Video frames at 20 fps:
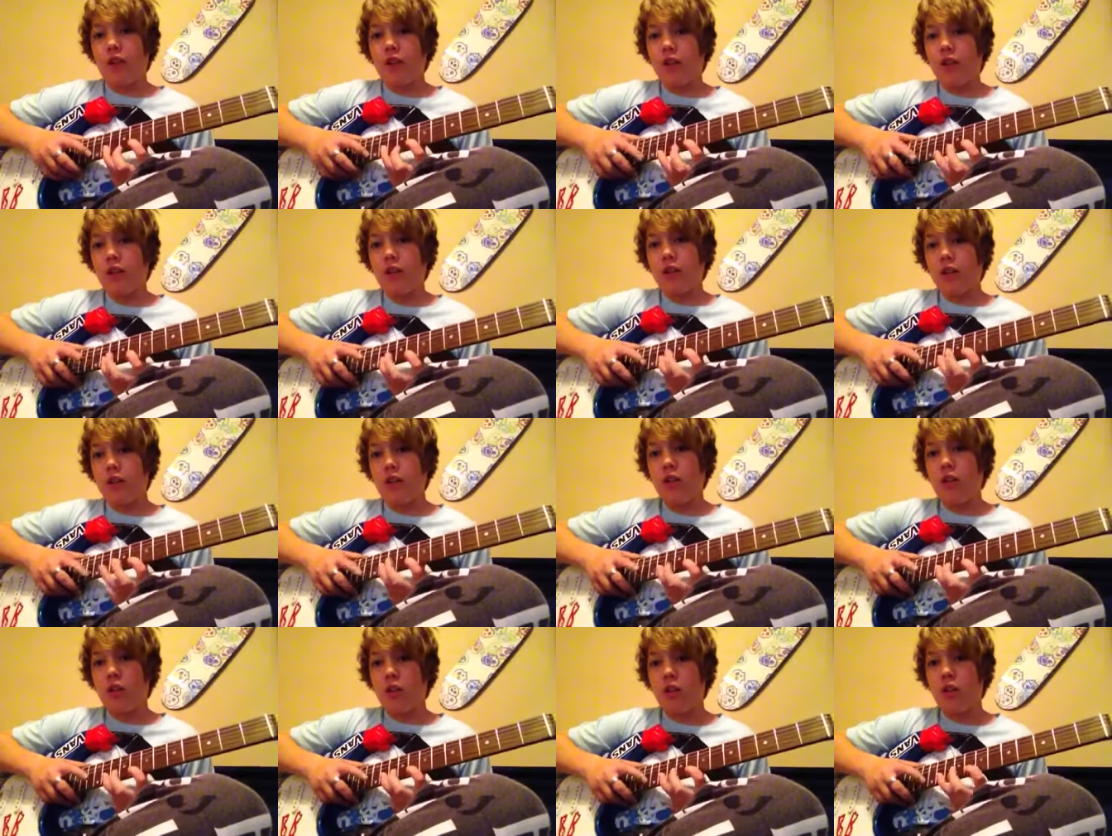
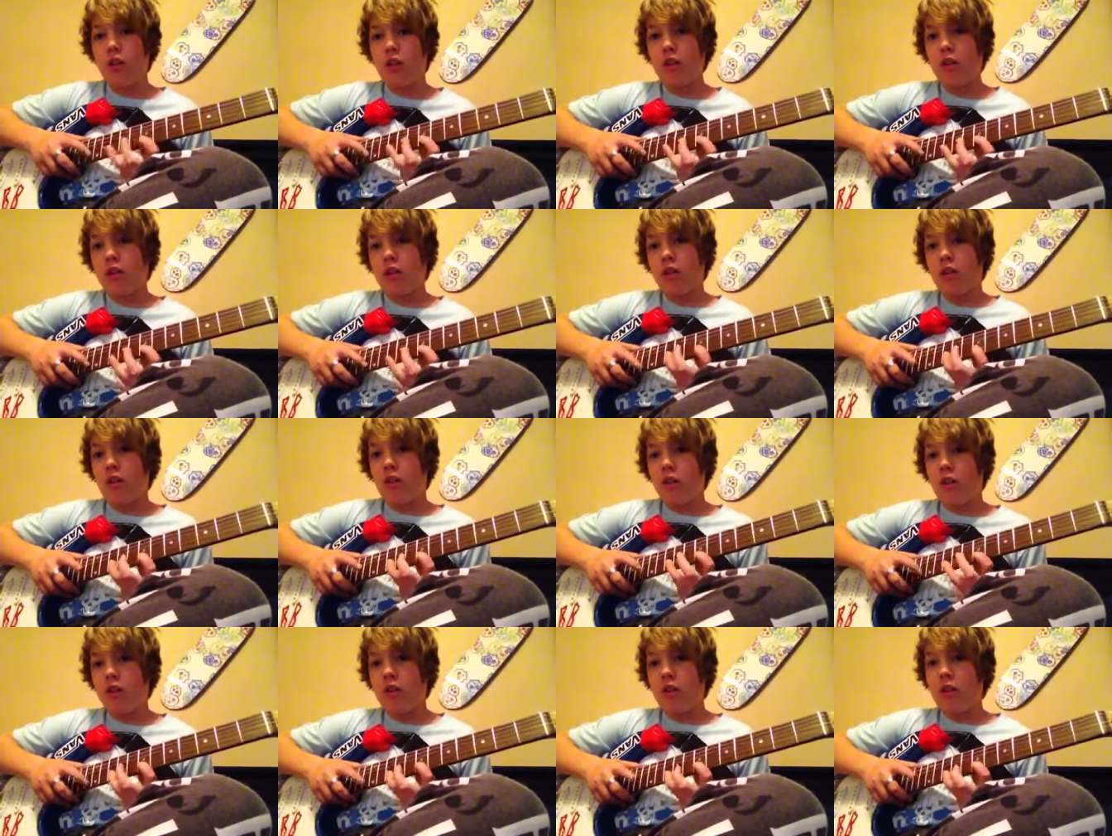
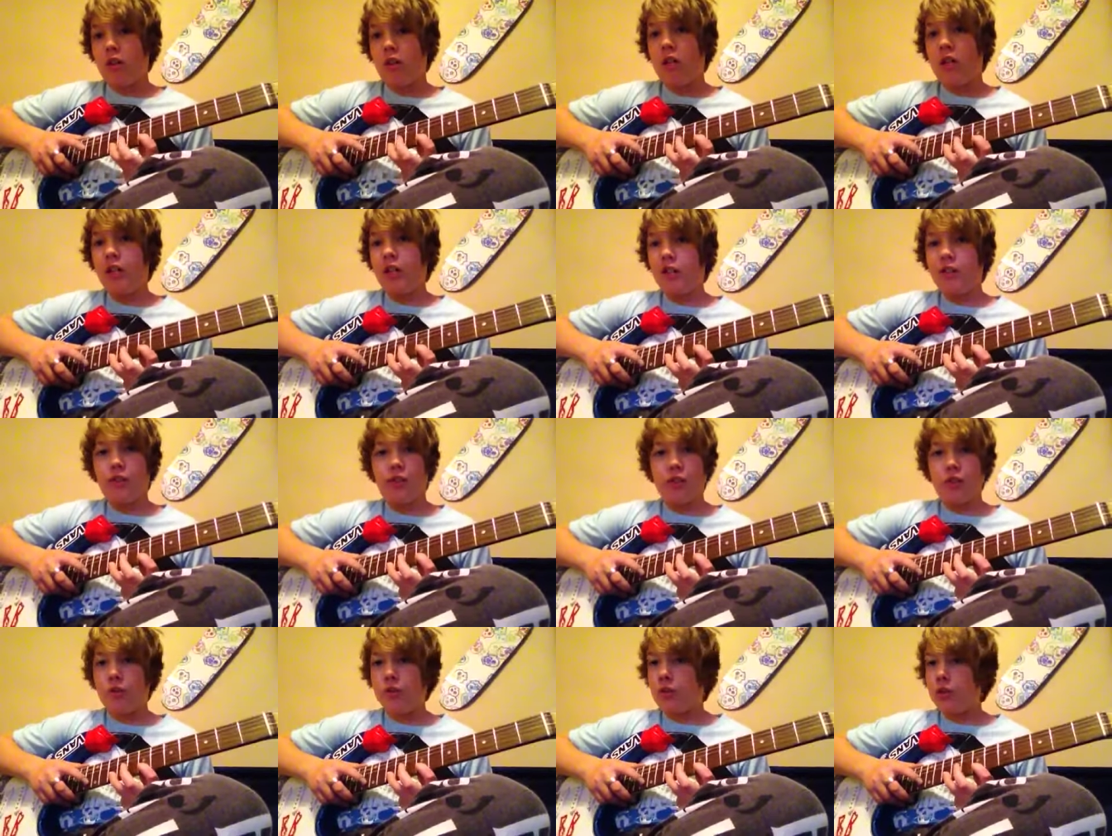And
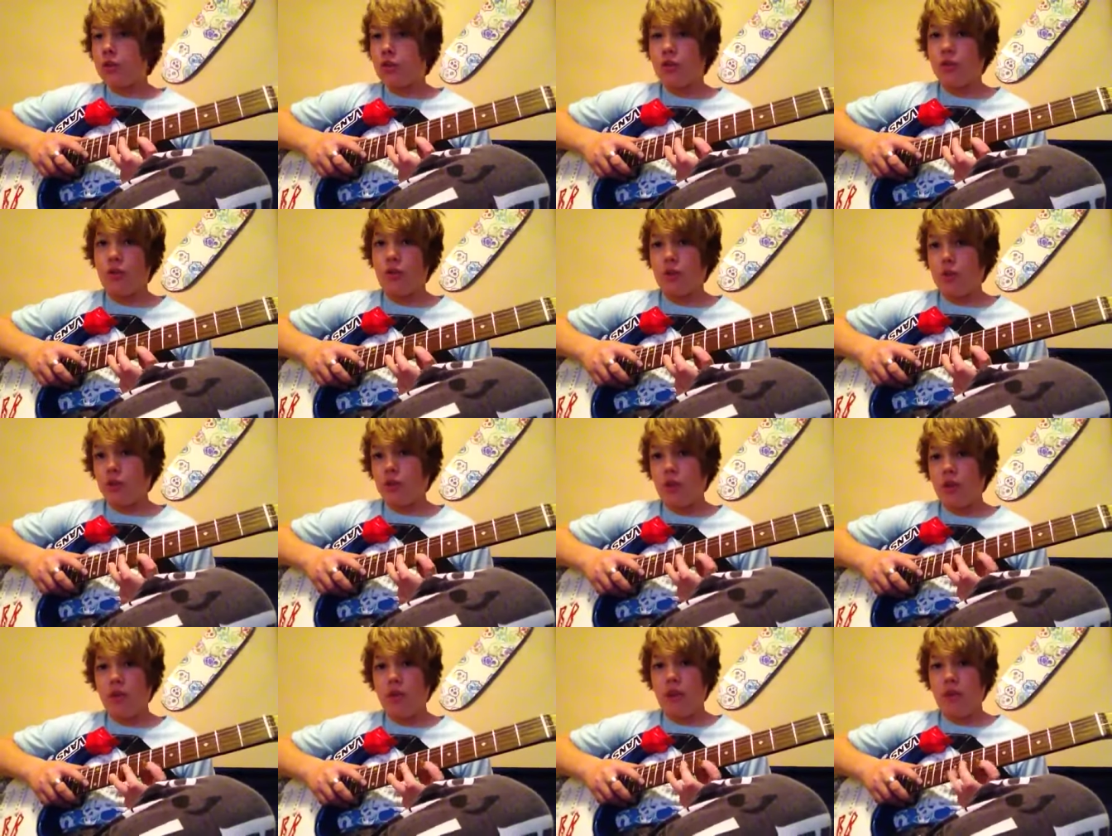still do it two,
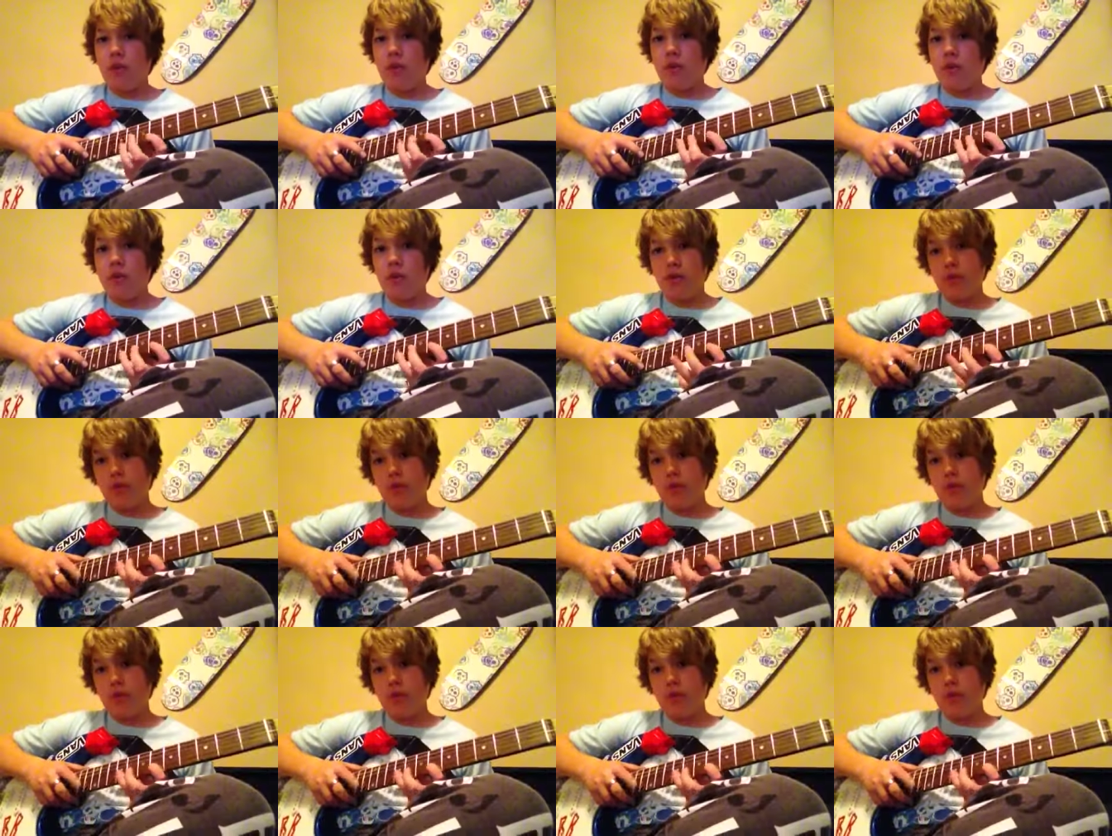and go down more.